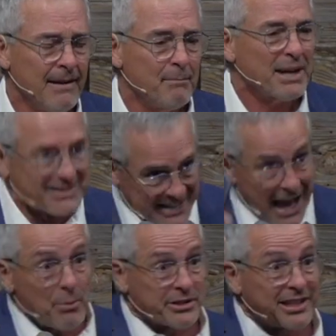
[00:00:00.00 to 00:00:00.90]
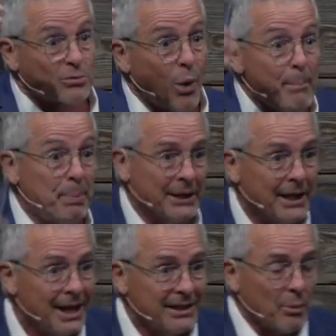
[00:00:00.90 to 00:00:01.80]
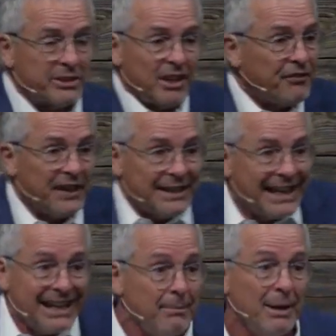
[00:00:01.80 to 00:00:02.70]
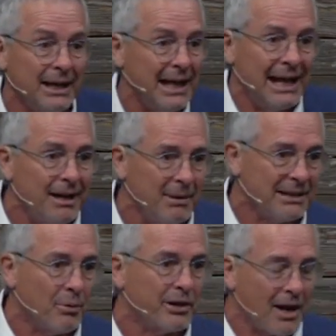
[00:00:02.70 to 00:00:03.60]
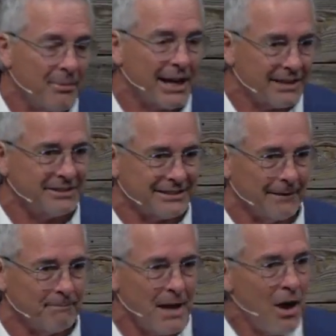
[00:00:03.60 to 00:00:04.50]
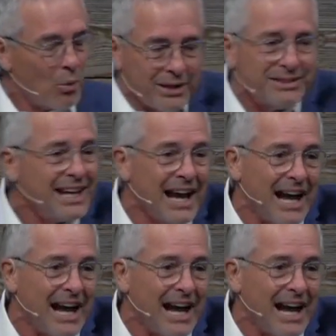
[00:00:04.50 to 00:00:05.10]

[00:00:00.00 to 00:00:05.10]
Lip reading: Because that was his weapon that would defeat any enemy that would come against him. One thing